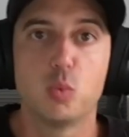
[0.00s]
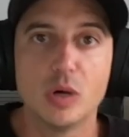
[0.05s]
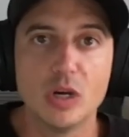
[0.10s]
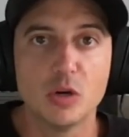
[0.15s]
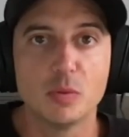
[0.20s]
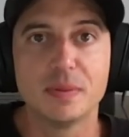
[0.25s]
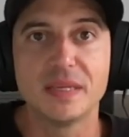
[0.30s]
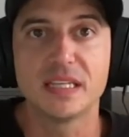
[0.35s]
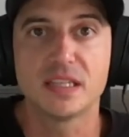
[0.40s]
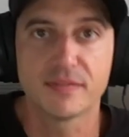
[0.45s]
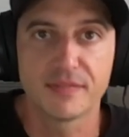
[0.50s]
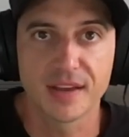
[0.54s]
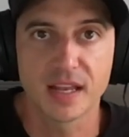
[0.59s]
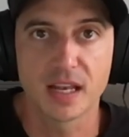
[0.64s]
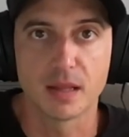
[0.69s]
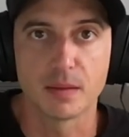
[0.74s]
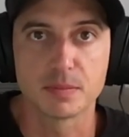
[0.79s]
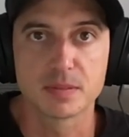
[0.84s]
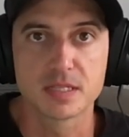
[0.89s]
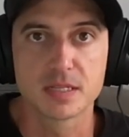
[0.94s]
will be
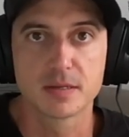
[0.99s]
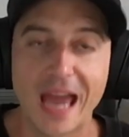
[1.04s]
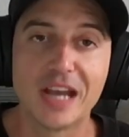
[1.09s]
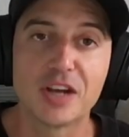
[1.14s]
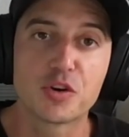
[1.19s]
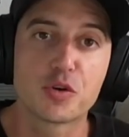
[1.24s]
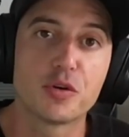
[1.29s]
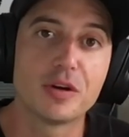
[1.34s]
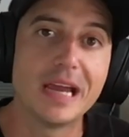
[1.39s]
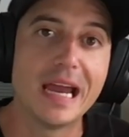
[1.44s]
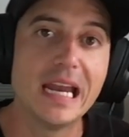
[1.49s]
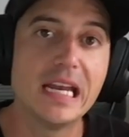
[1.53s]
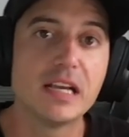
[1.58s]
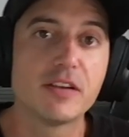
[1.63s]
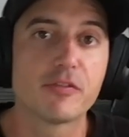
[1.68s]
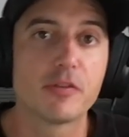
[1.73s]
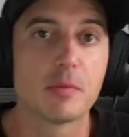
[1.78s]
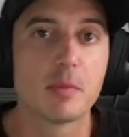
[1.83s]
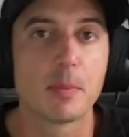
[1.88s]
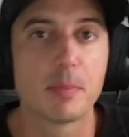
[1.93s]
developed, and creating
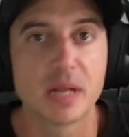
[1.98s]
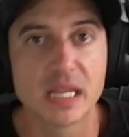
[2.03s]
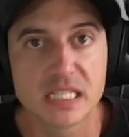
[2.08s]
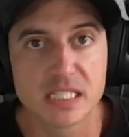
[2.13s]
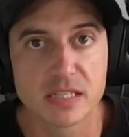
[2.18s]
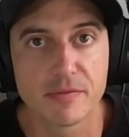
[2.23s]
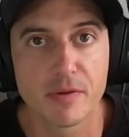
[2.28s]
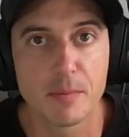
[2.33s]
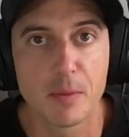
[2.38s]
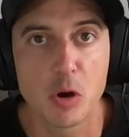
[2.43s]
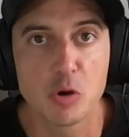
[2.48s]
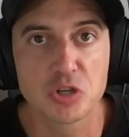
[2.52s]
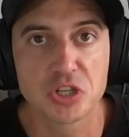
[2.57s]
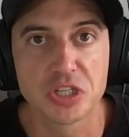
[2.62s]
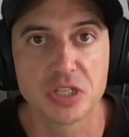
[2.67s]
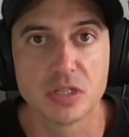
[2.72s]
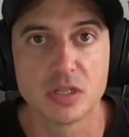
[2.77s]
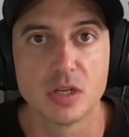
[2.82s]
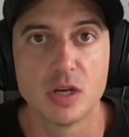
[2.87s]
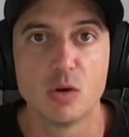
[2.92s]
from a place of
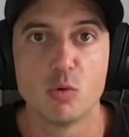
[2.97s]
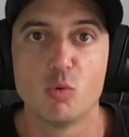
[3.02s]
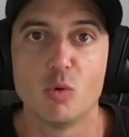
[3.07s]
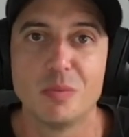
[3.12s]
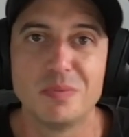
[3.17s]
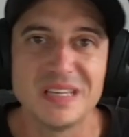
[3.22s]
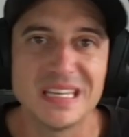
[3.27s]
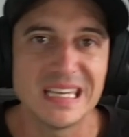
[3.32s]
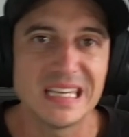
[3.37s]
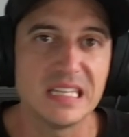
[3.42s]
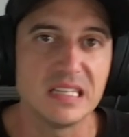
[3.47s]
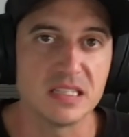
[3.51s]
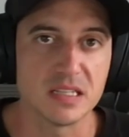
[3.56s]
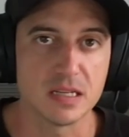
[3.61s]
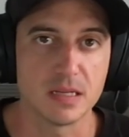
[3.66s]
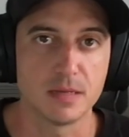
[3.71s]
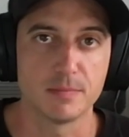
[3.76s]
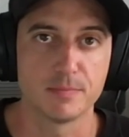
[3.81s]
emotion will be easy.